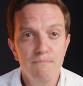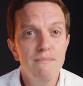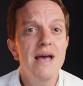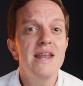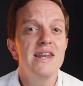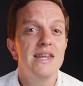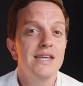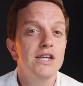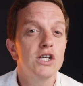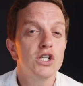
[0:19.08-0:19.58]

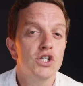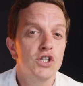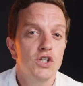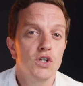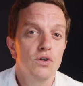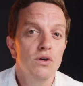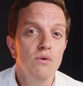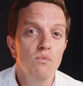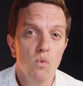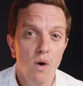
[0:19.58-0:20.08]
Many
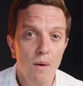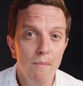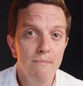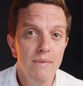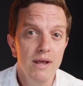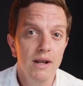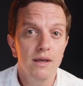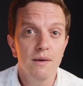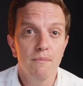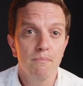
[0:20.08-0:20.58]
assume £1
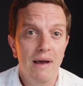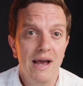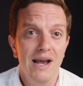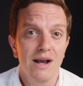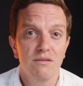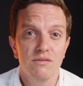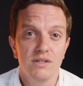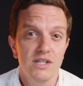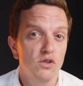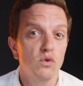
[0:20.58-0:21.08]
million
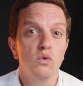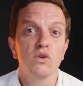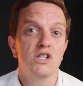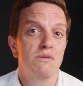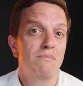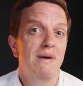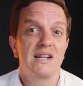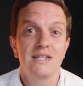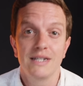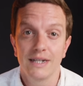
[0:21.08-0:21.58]
is
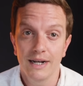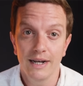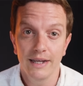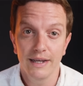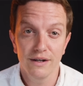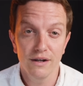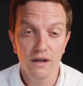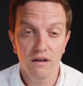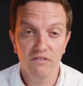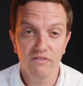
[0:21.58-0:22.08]
automatically
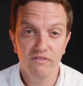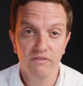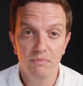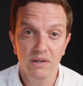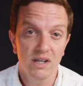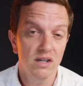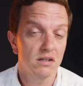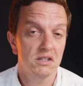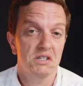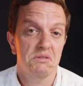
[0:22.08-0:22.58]
enough
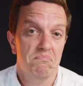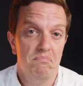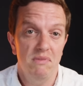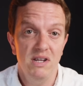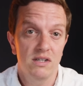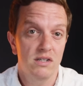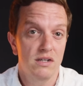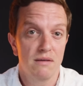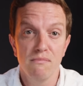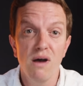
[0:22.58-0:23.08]
because
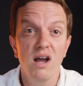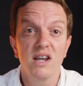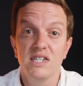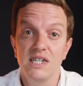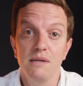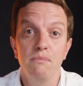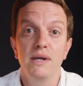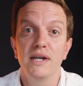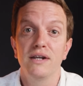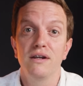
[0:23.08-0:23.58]
it's a
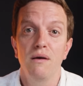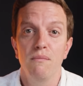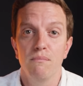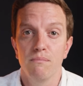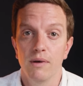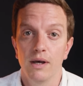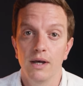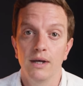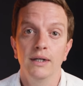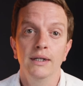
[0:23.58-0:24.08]
mighty big
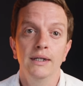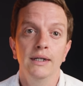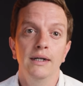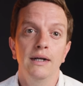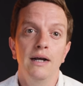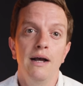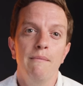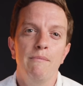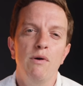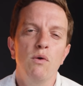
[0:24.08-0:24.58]
number.
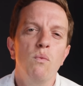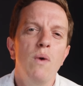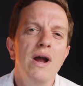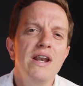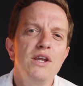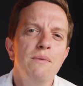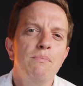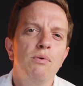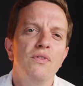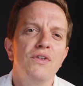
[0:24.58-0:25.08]
But
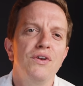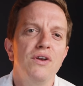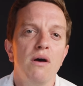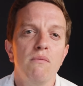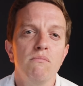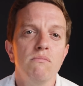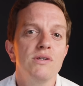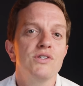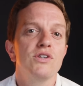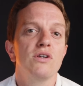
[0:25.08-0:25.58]
when you put the
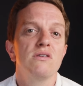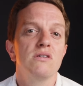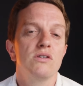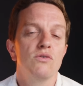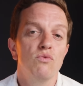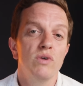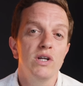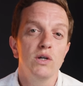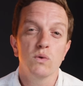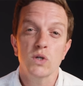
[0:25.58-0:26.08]
numbers under
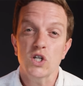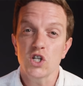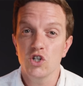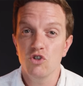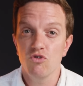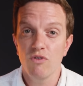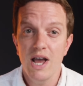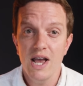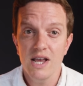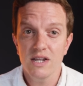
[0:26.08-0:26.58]
real
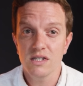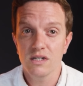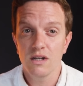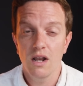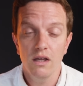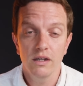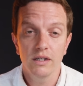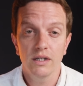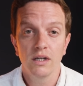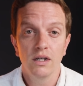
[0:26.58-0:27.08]
stress,
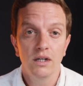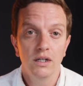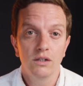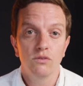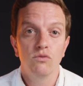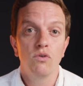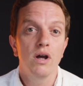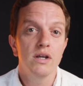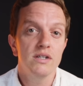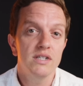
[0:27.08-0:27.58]
like
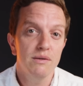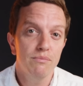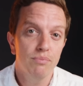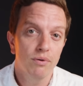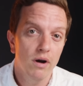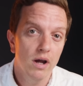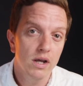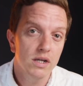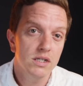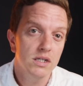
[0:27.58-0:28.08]
rising
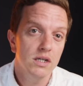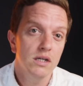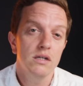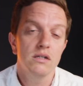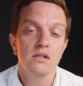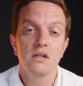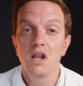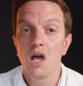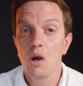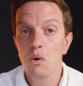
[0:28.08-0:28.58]

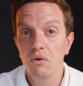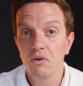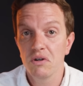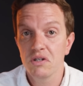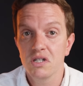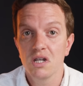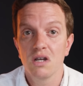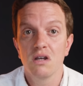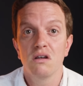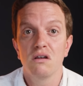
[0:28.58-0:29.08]
prices, lower
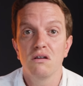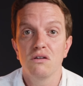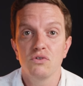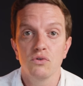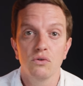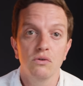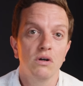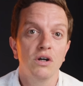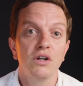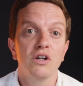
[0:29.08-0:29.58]
returns,
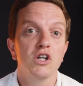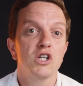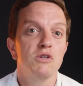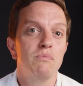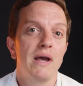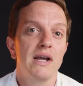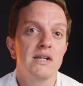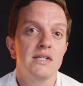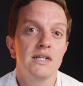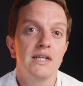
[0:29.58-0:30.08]
or
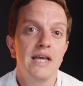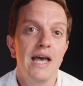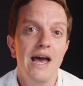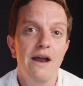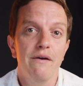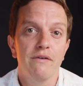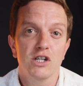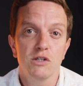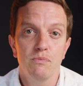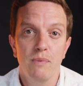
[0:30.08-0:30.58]
unexpected
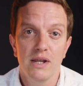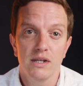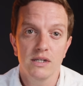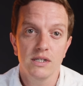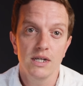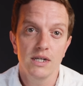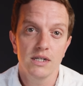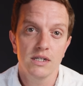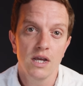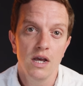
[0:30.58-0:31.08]
care
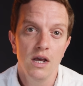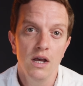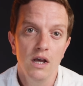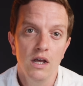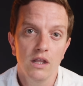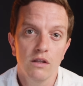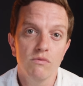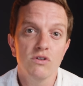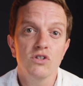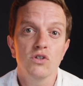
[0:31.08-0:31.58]
expenses,
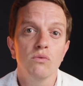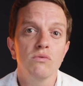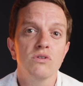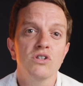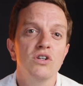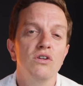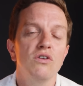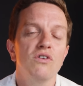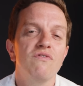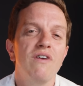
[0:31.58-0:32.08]
the results
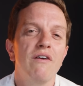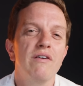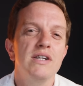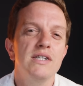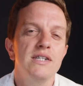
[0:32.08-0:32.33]
can look very